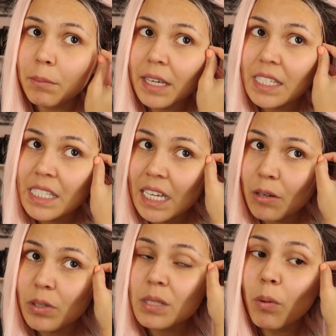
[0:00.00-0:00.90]
my
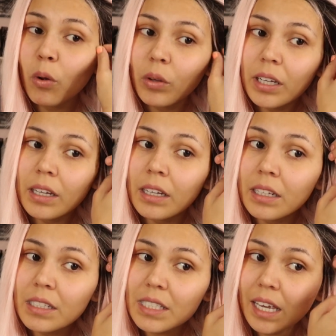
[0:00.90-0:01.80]
skin was pulling,
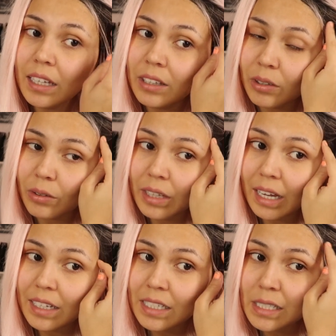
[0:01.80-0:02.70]
and it's like, dude,
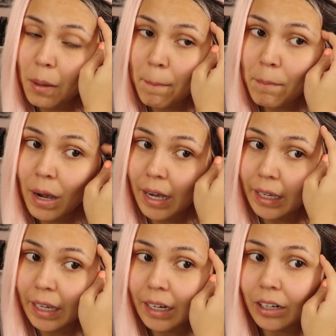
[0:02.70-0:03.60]
that is
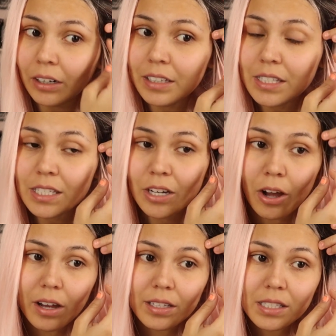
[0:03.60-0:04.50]
my hair. It's
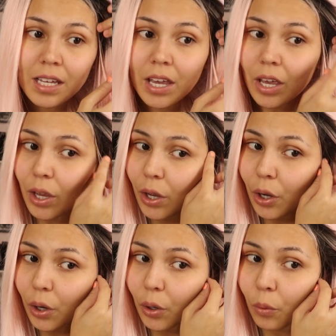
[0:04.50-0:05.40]
not
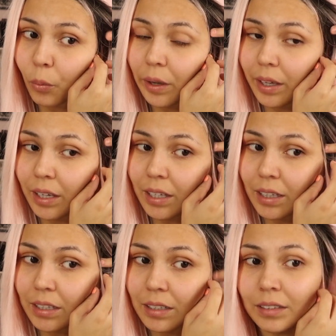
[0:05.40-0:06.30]
a
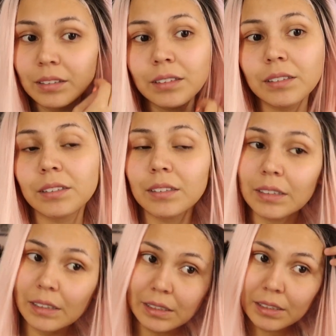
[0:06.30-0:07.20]
wig.
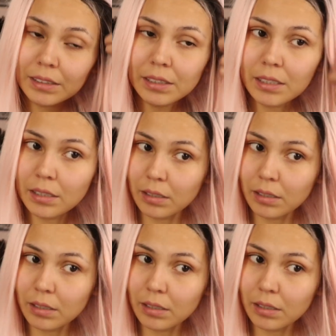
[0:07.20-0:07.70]
It's not.